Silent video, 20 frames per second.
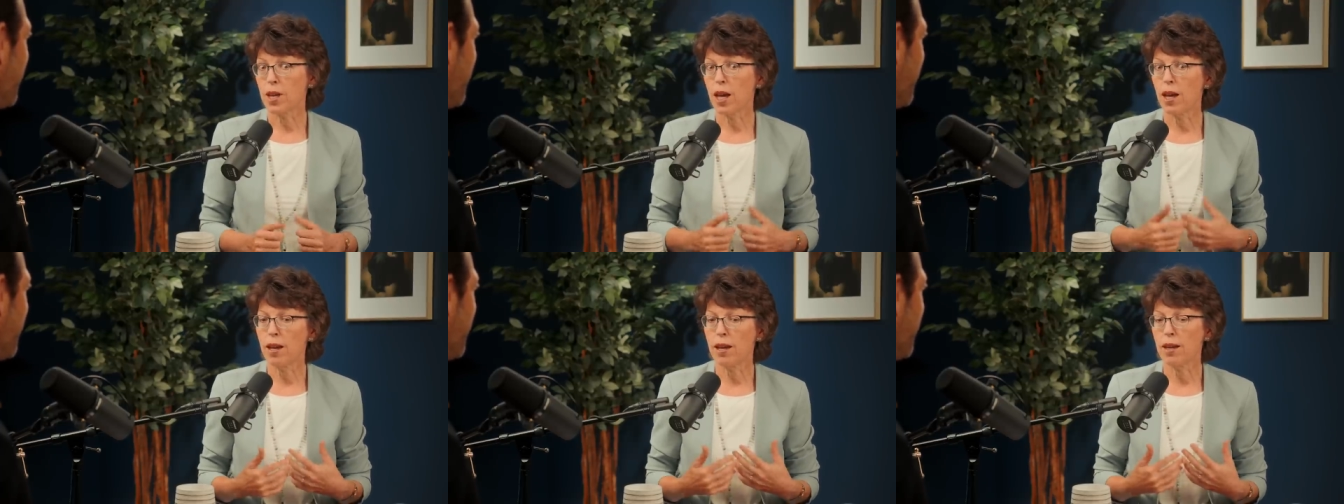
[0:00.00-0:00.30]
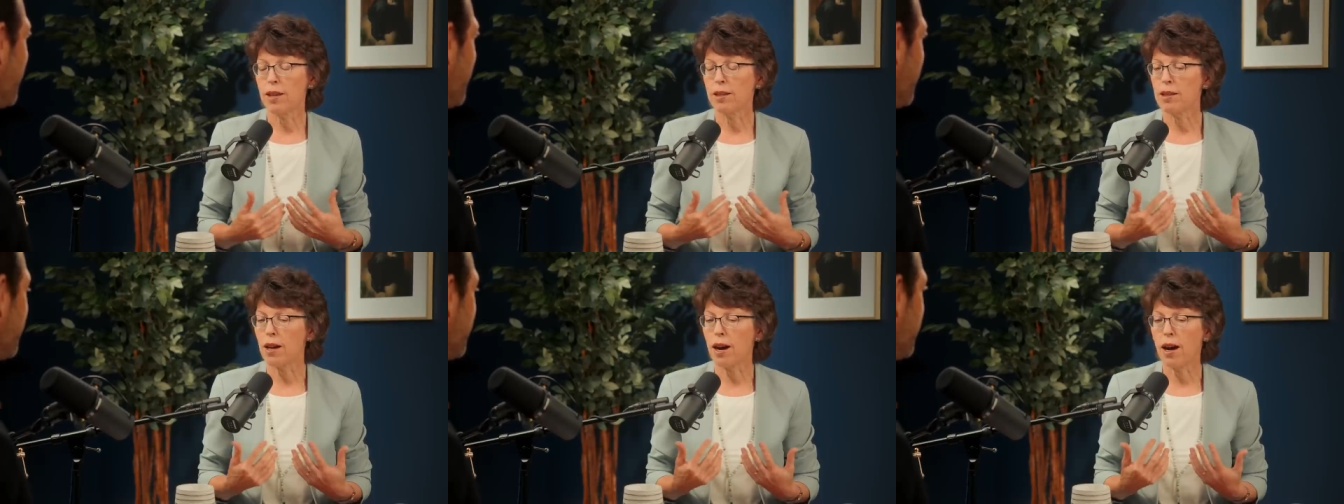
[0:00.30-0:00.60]

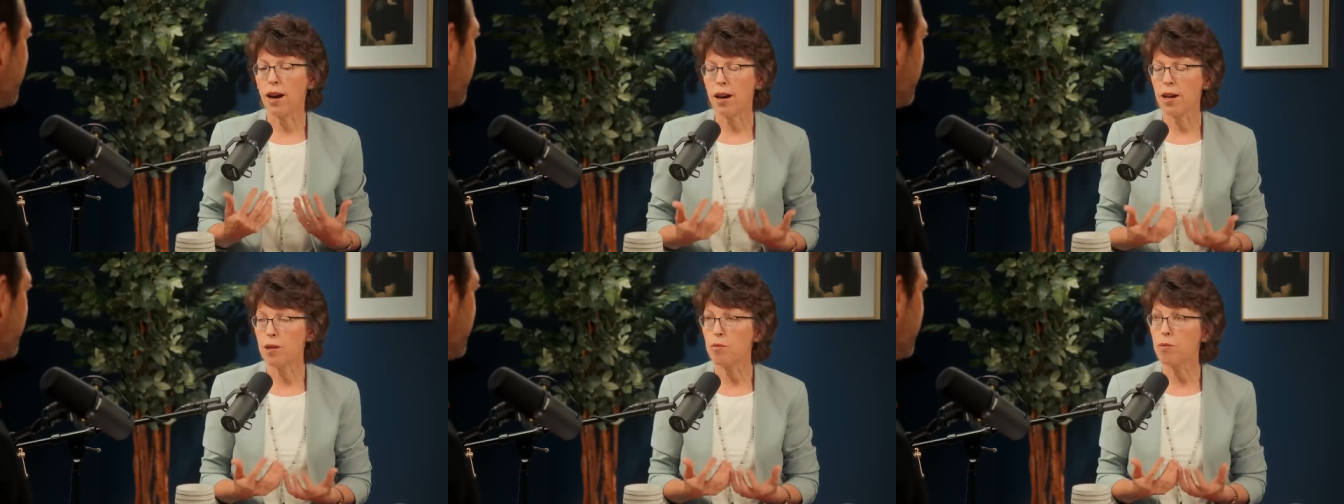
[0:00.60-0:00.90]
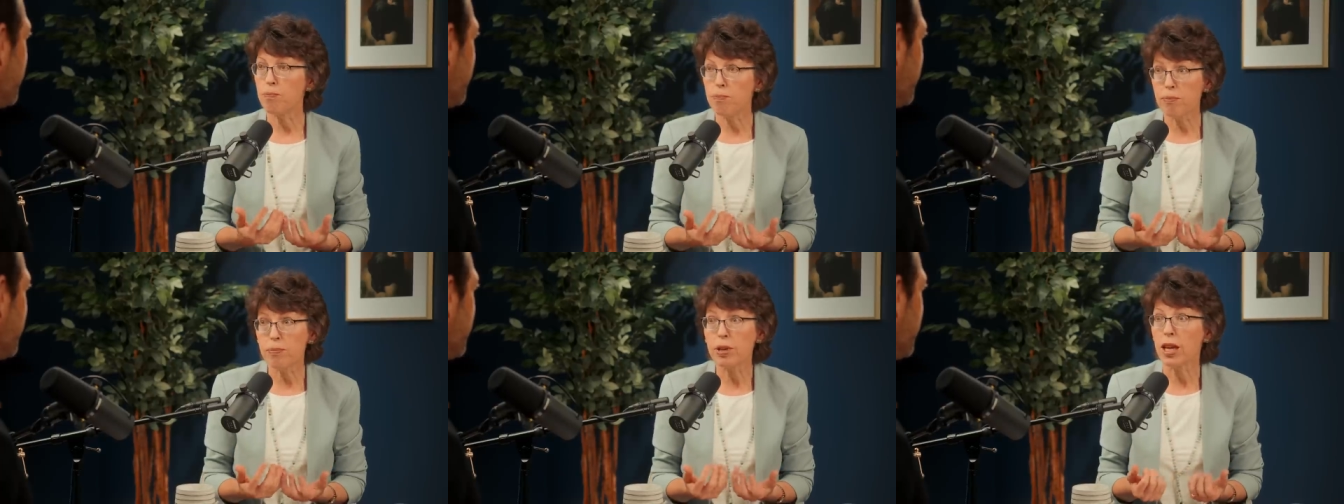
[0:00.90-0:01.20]
and I
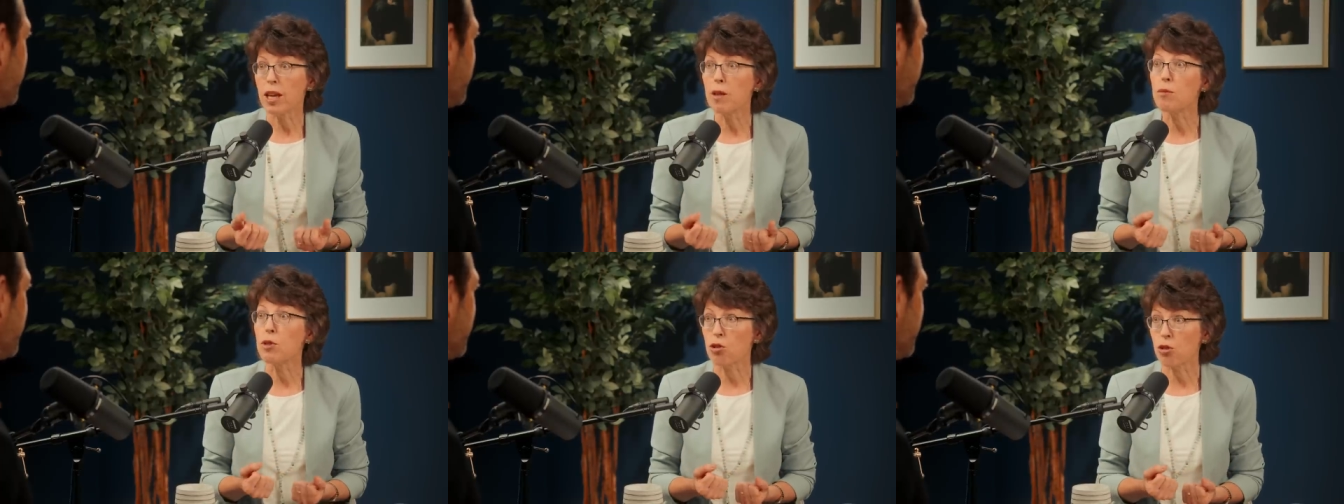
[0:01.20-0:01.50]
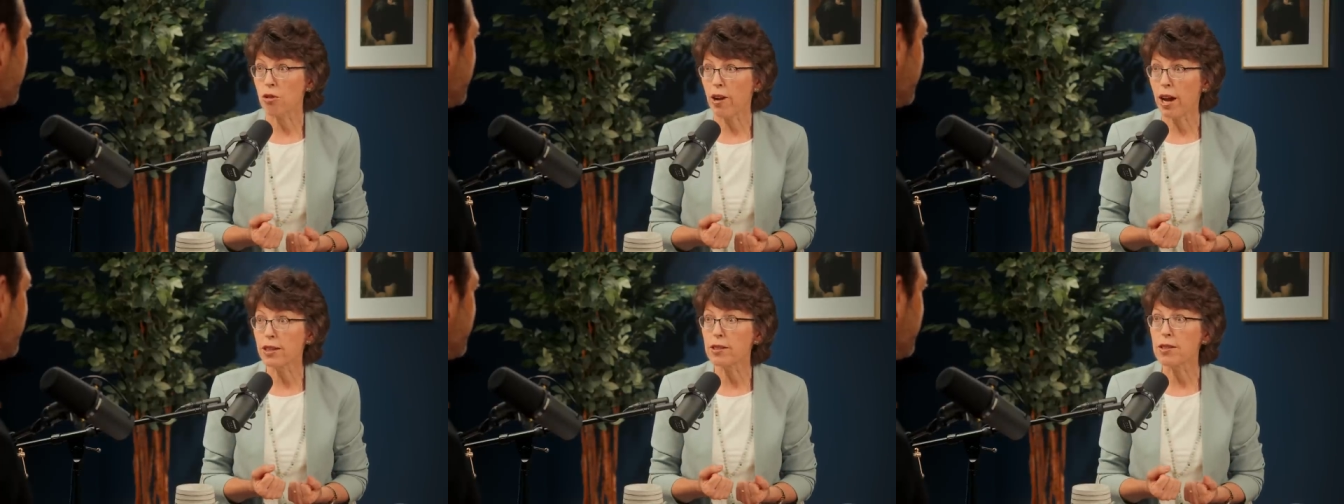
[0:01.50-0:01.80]
became
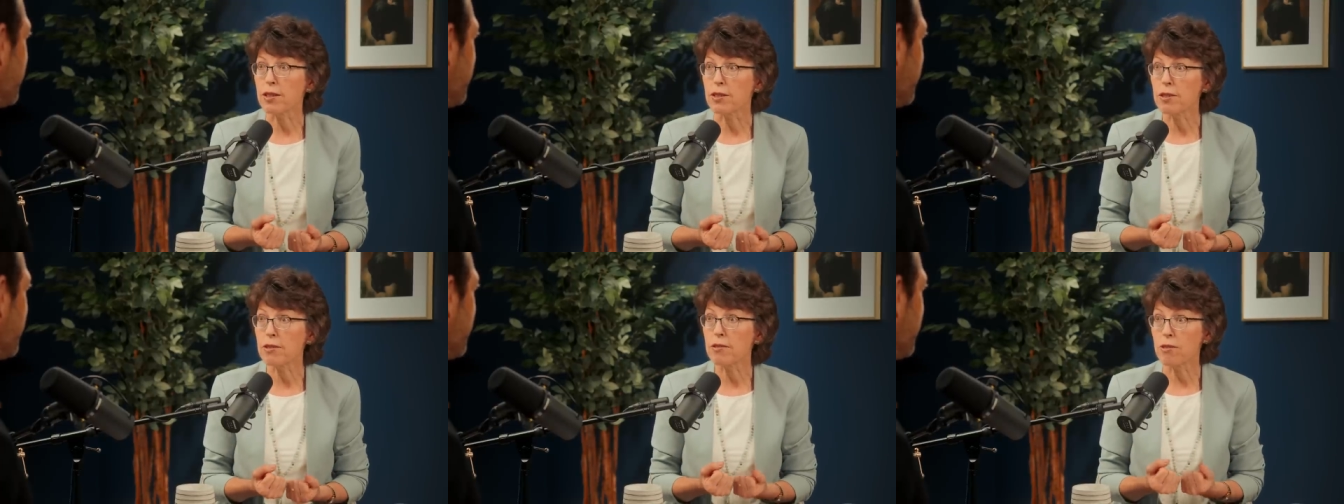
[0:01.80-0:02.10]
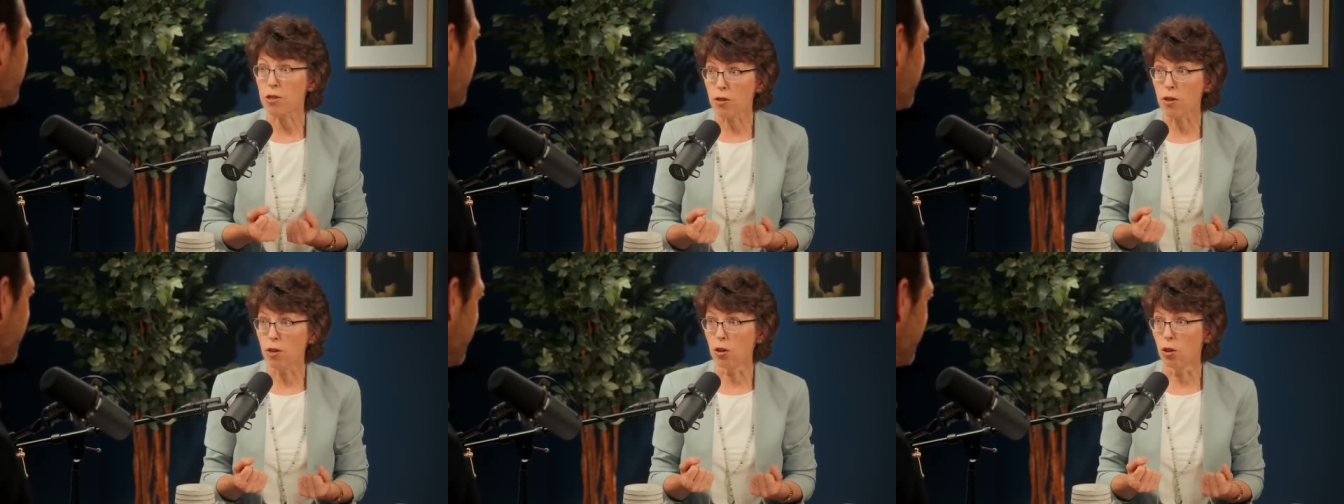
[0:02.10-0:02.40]
attracted
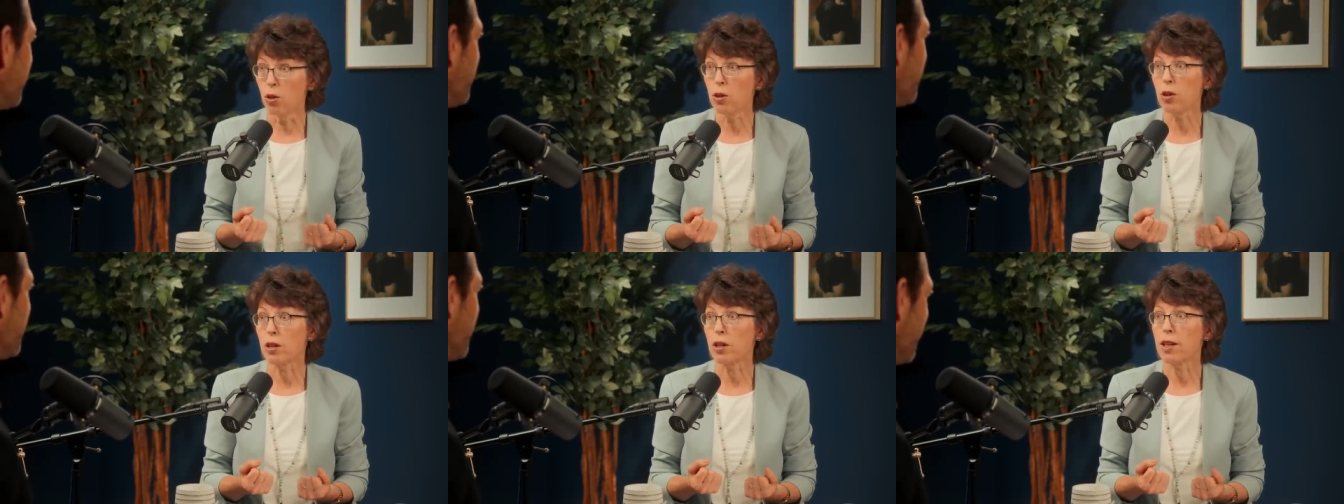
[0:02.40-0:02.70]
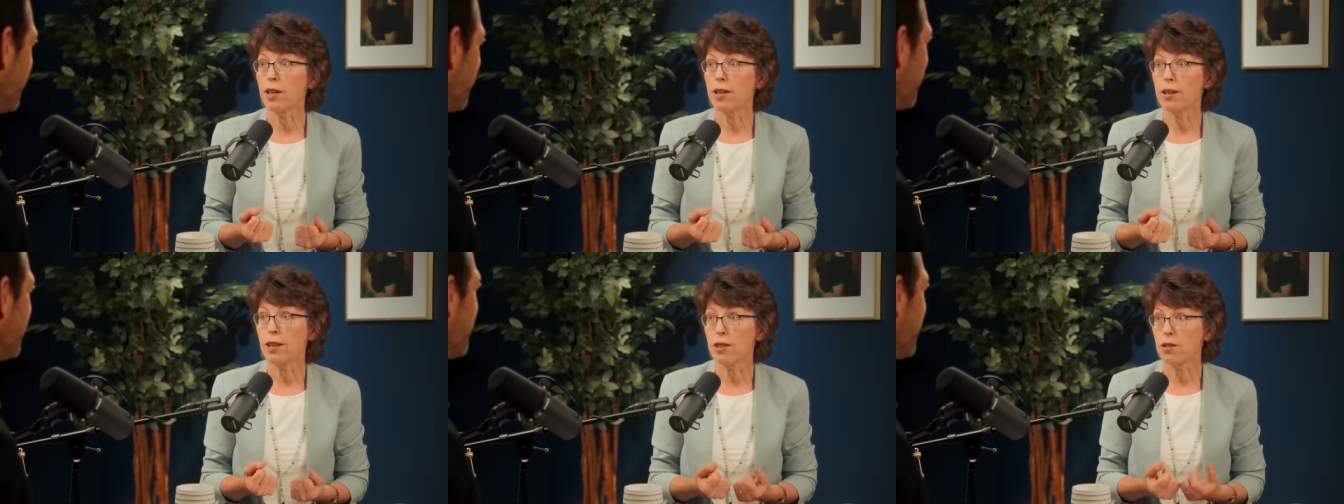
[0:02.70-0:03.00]
to the
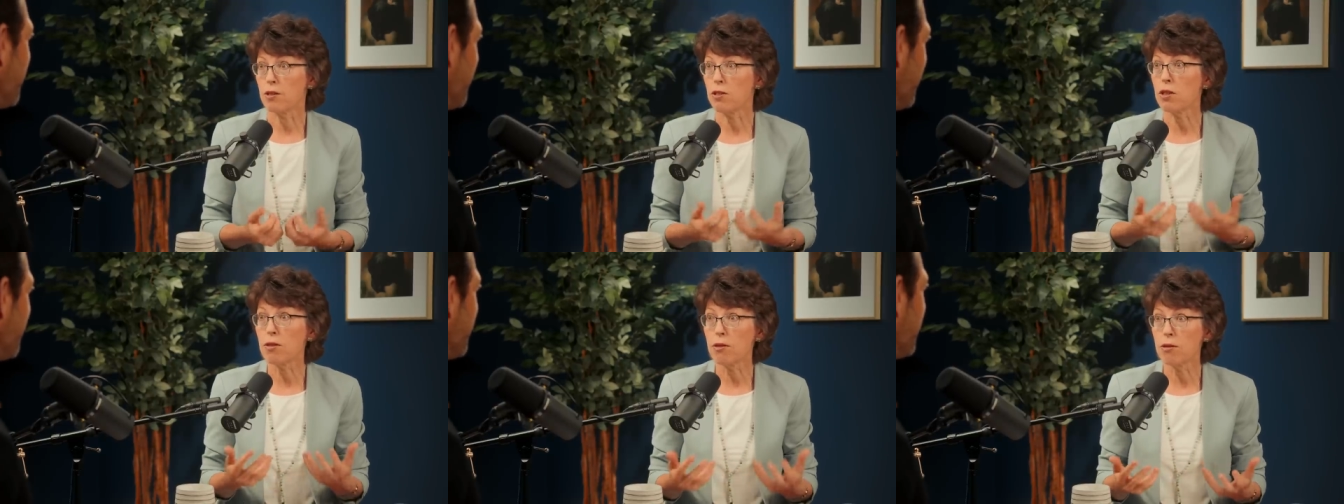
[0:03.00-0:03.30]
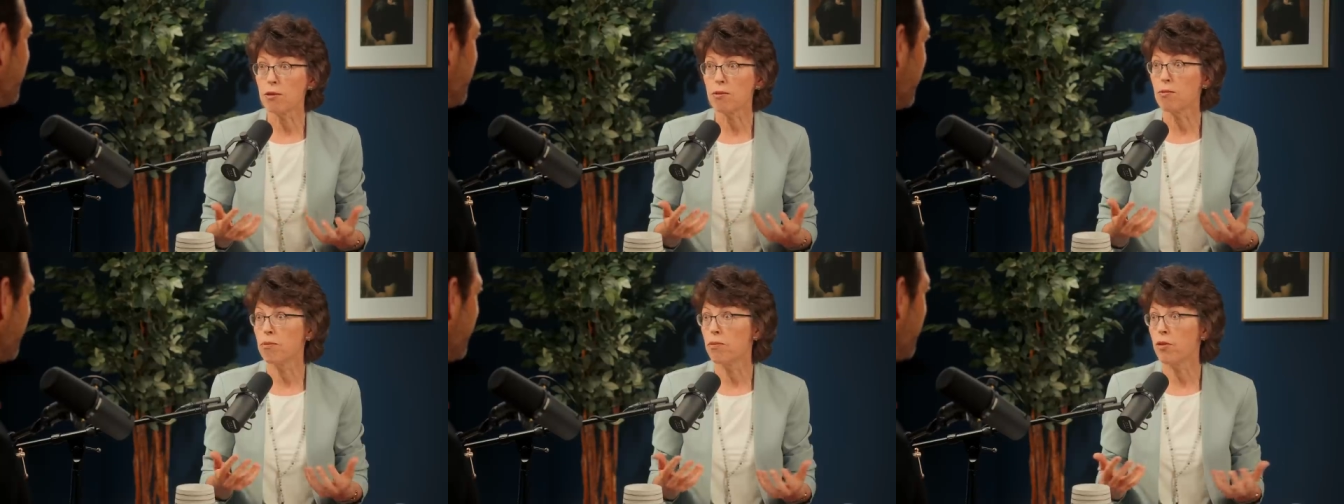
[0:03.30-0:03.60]
Lord and
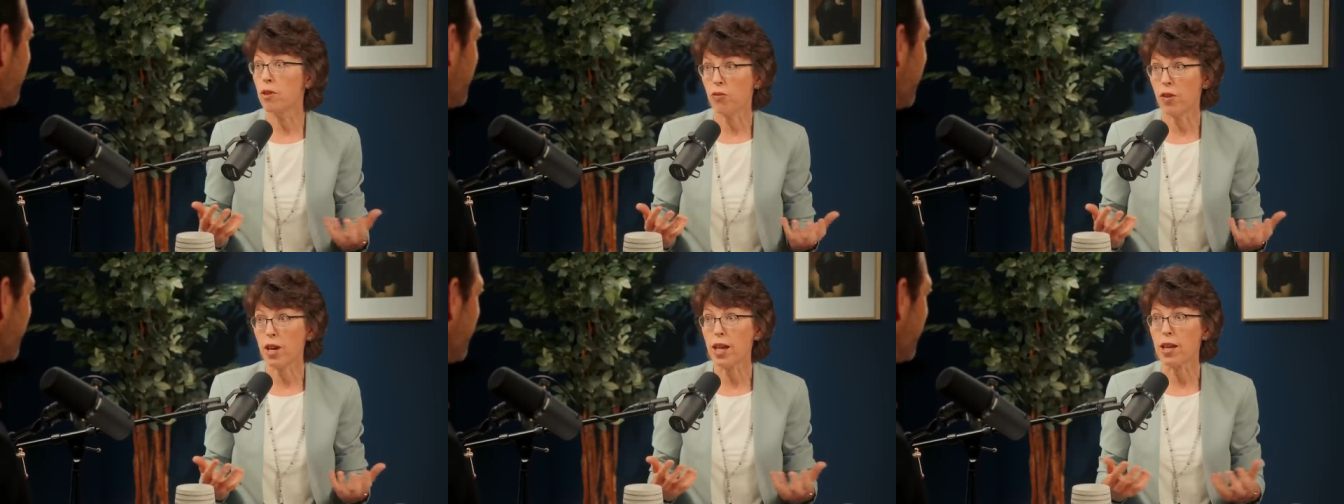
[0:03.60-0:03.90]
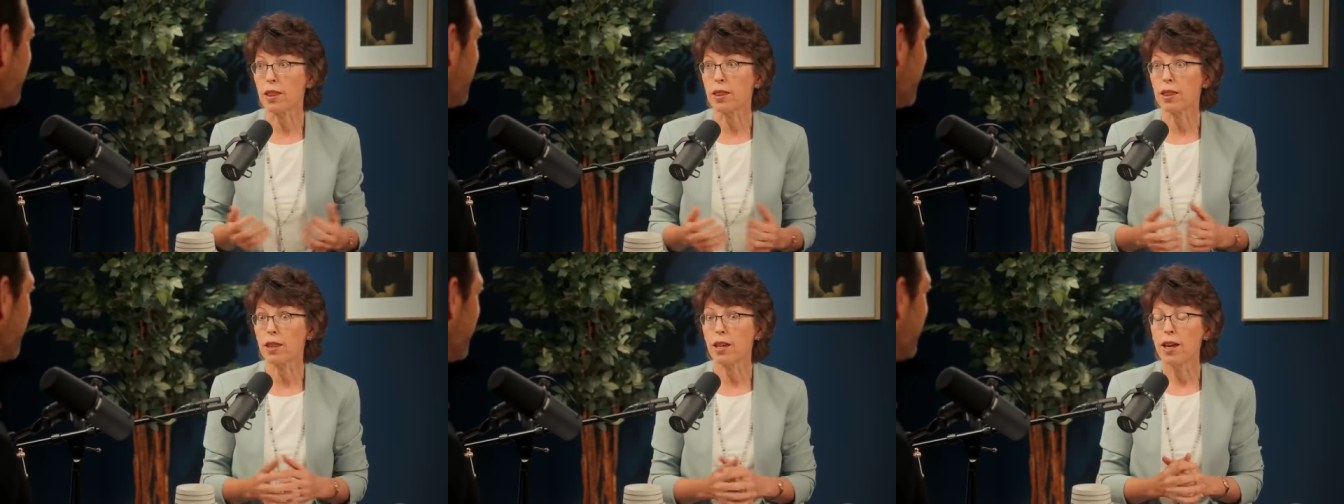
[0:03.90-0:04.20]
to the
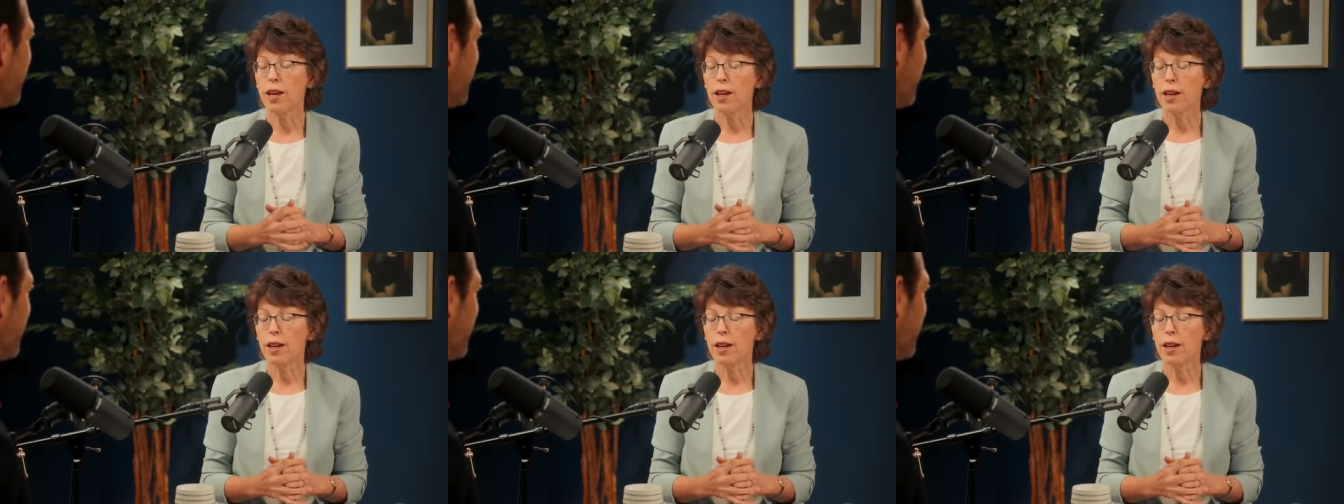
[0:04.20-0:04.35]
faith,